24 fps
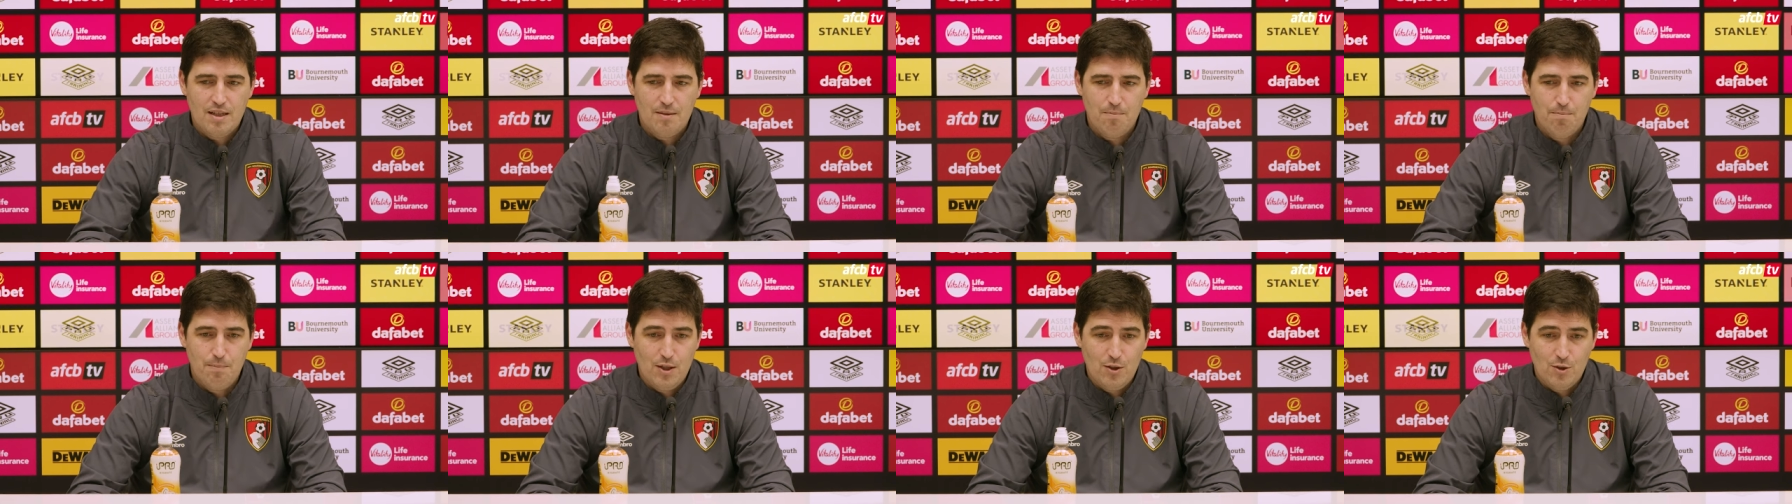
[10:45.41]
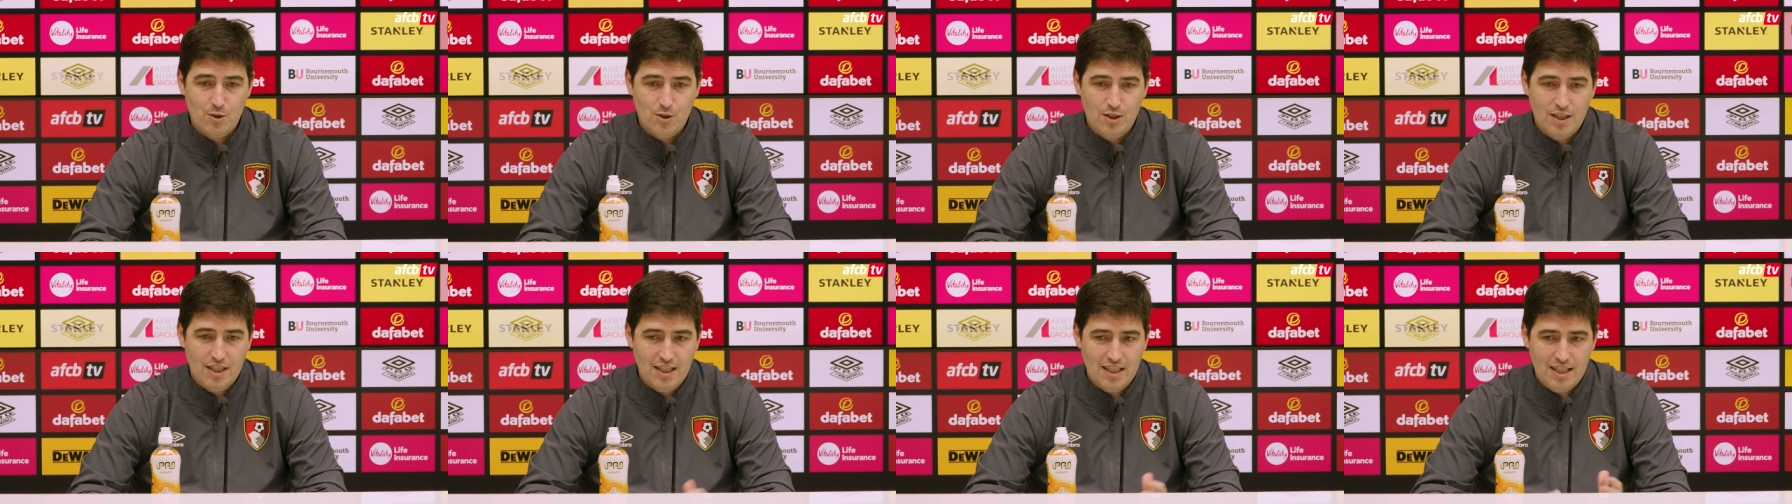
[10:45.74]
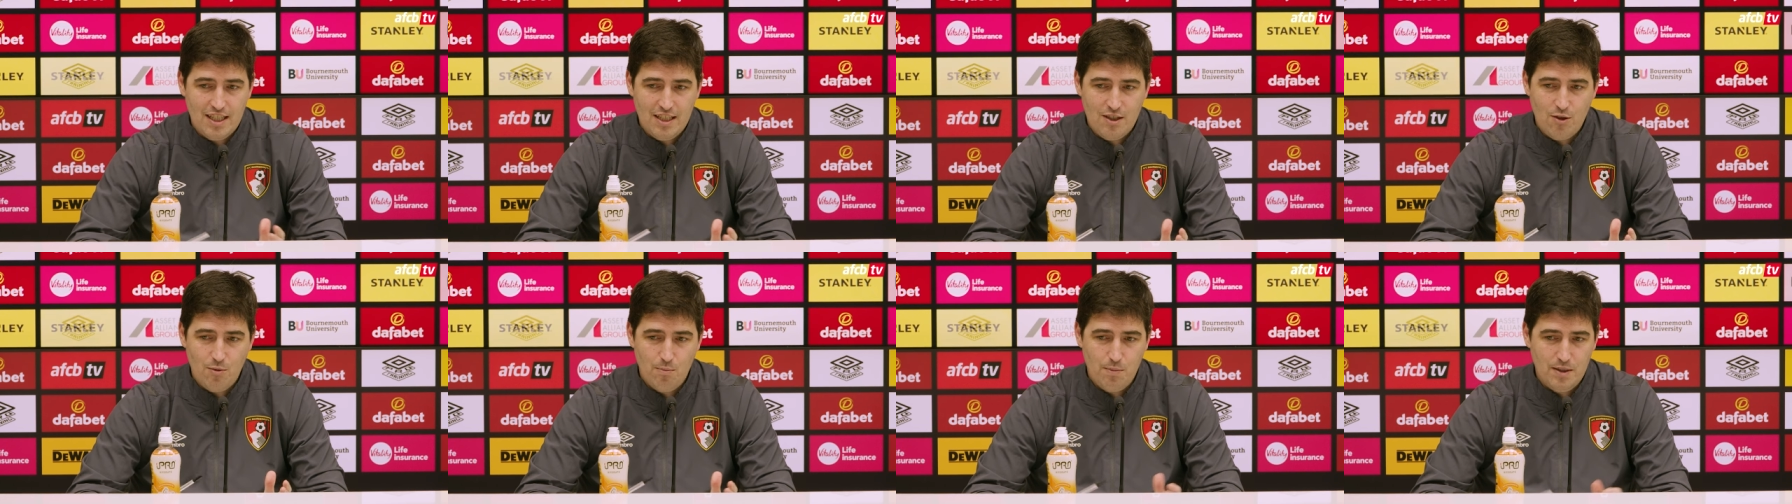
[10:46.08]
because
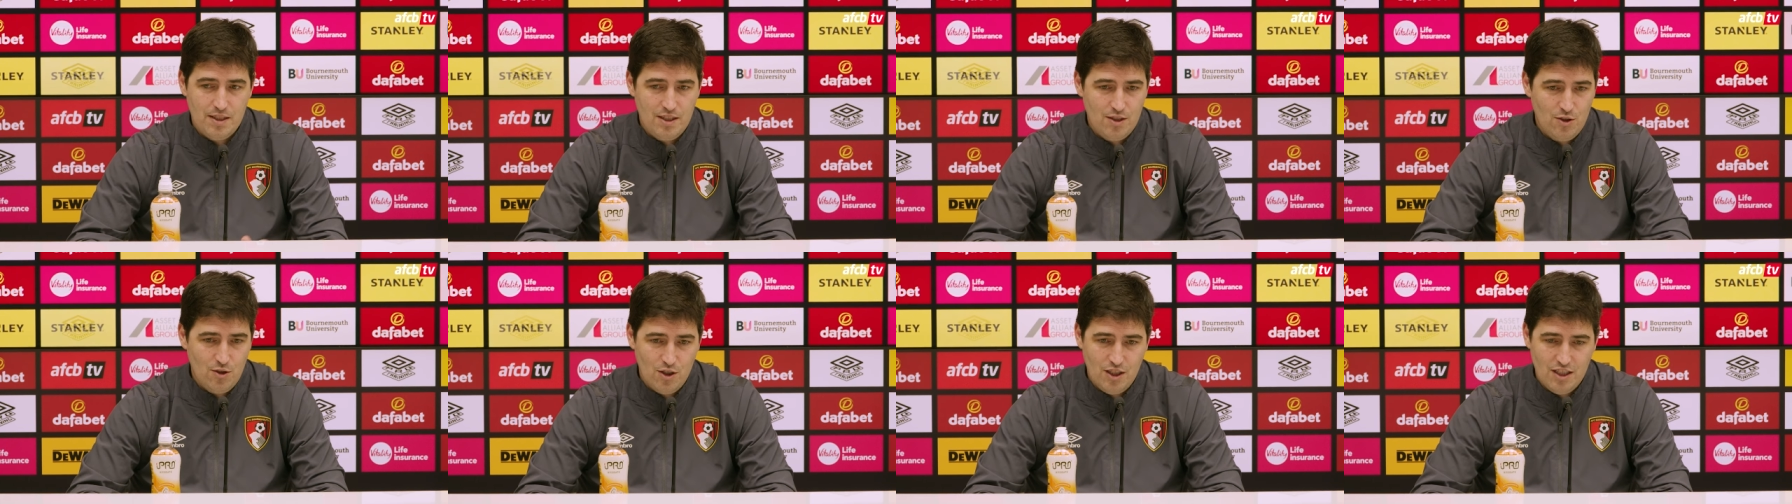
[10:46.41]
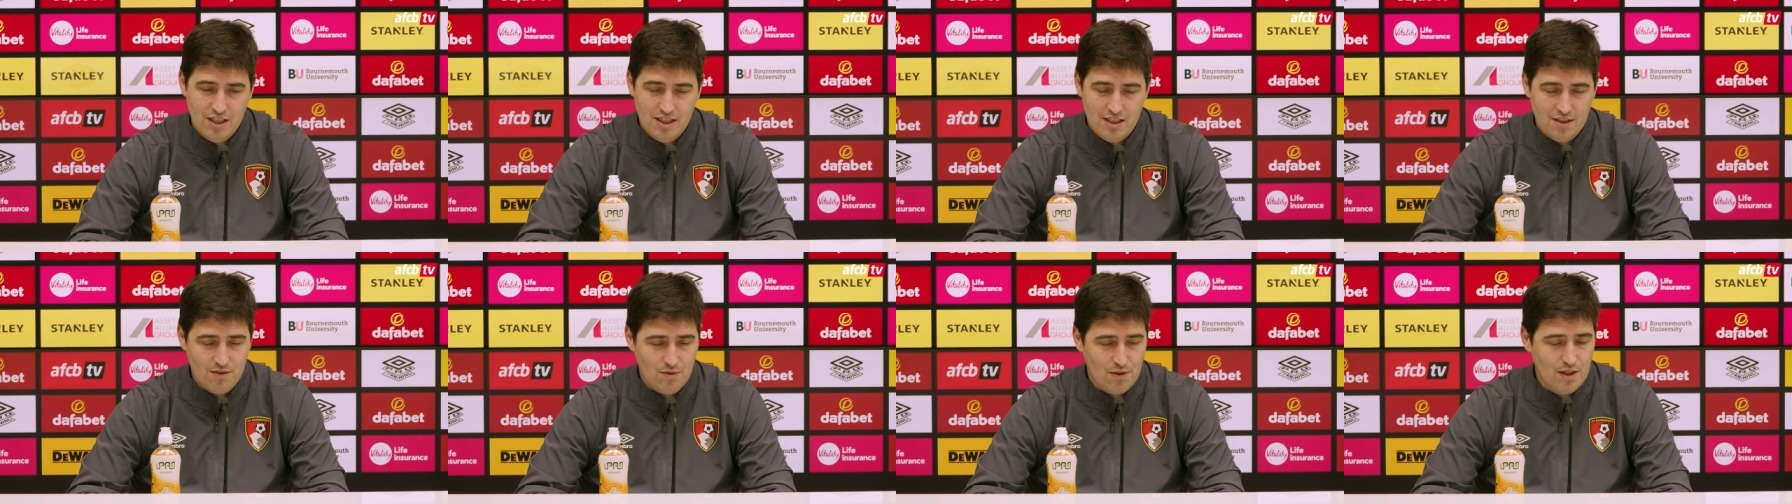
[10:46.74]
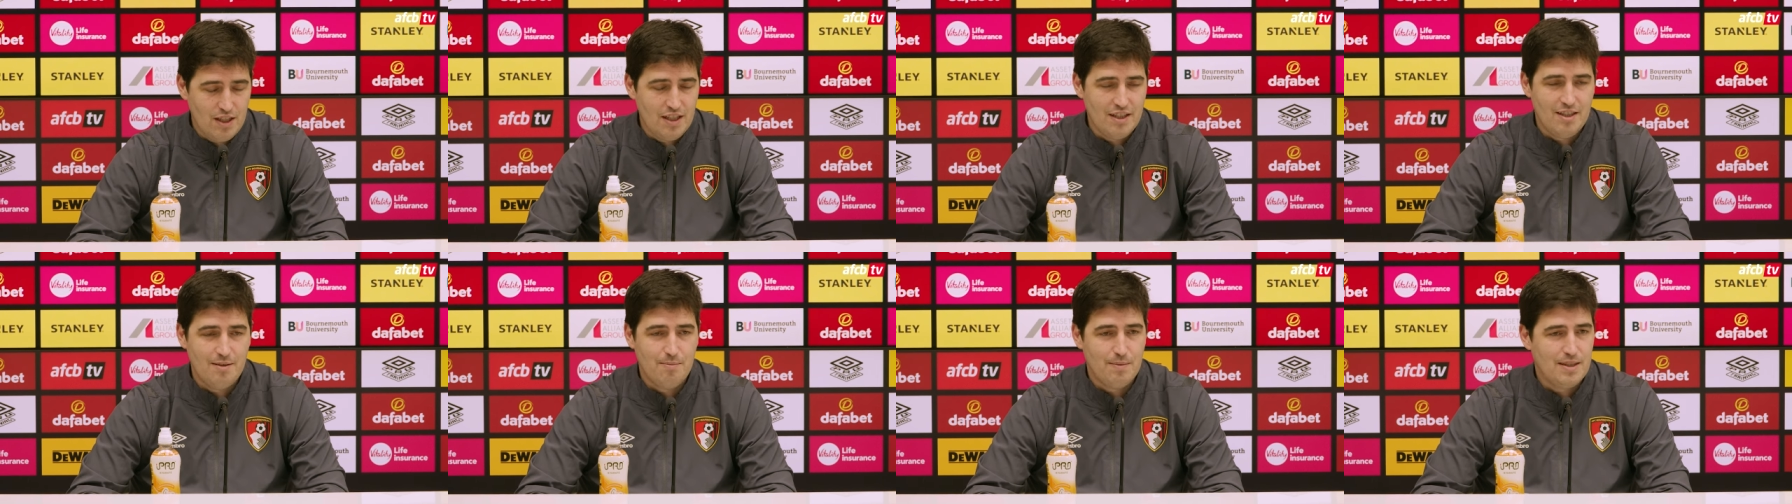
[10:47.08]
the competition is
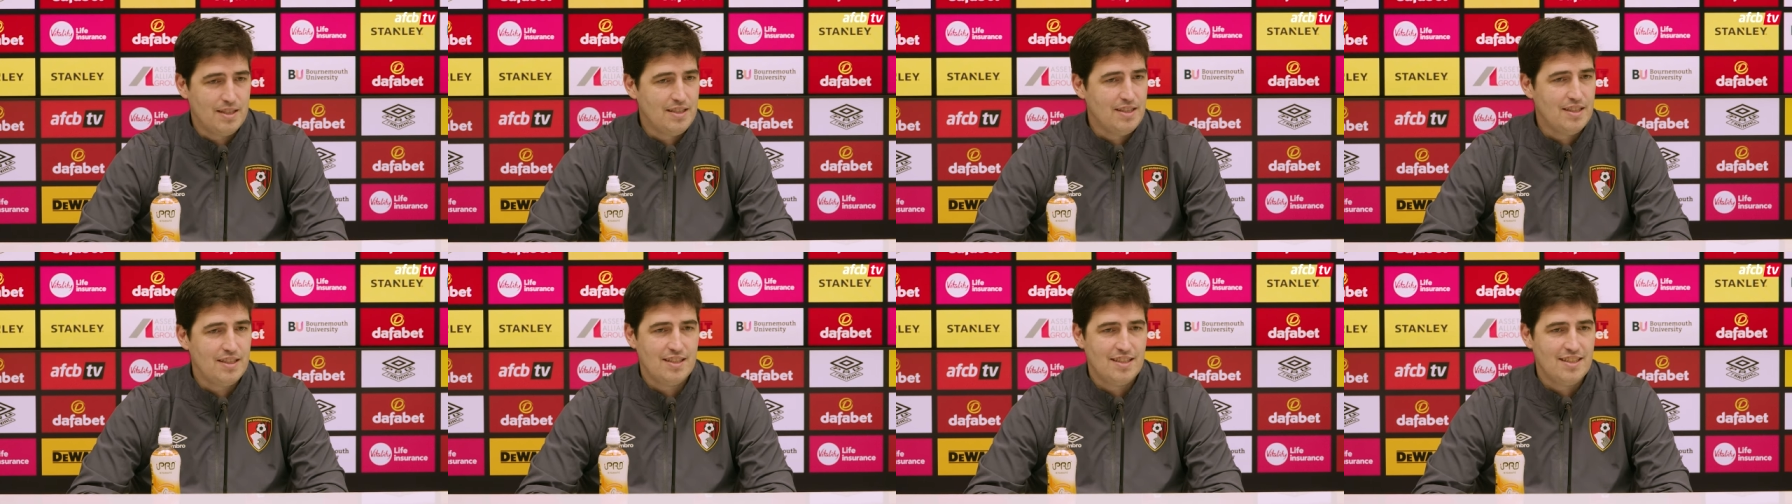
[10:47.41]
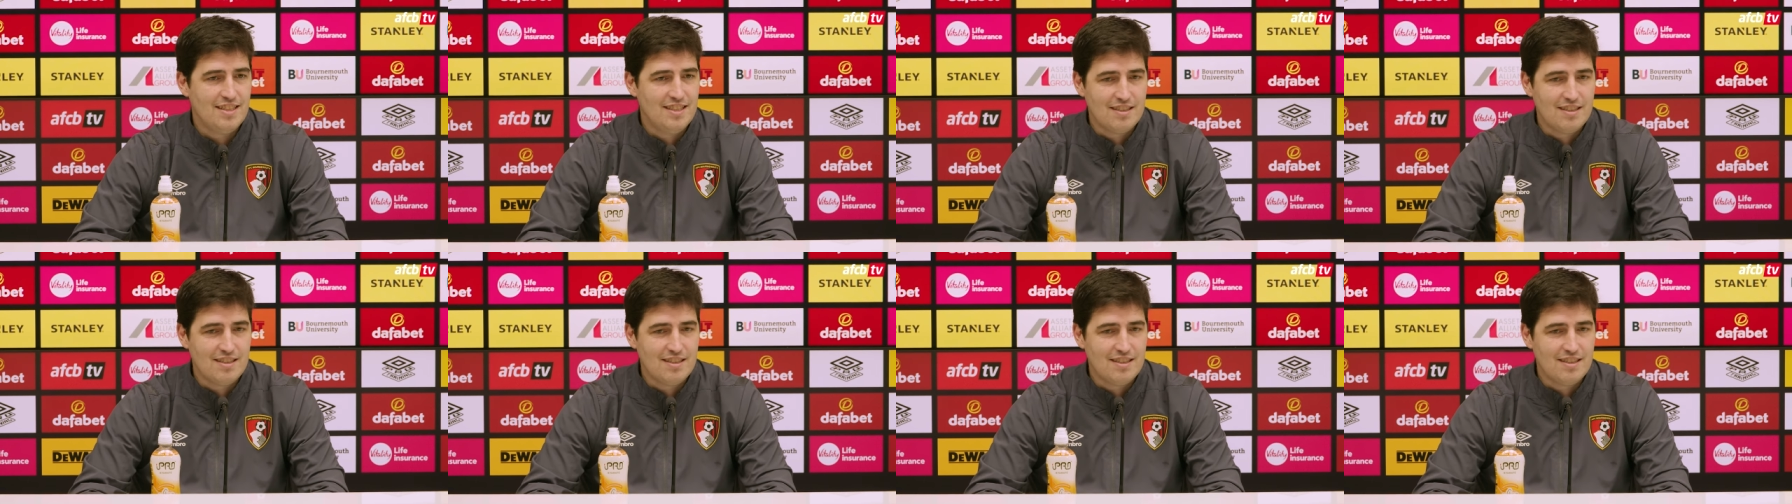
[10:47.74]
really demanding.